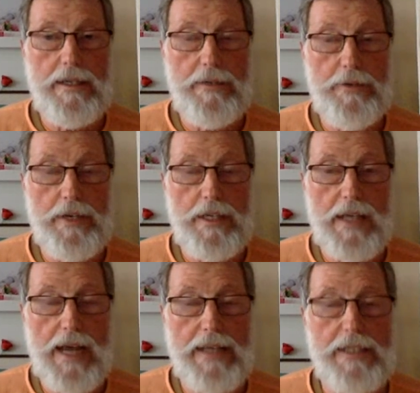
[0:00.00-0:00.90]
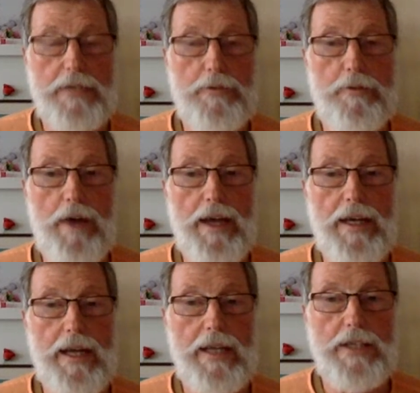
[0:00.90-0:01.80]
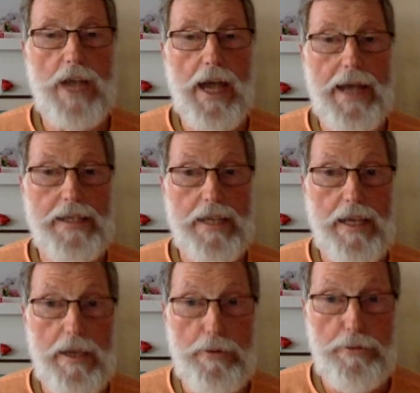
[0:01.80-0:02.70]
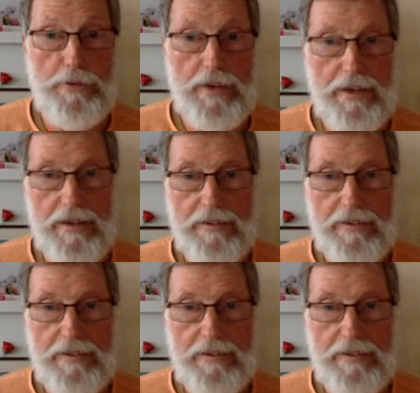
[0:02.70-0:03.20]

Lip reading: divinity and its divine nature as a gift.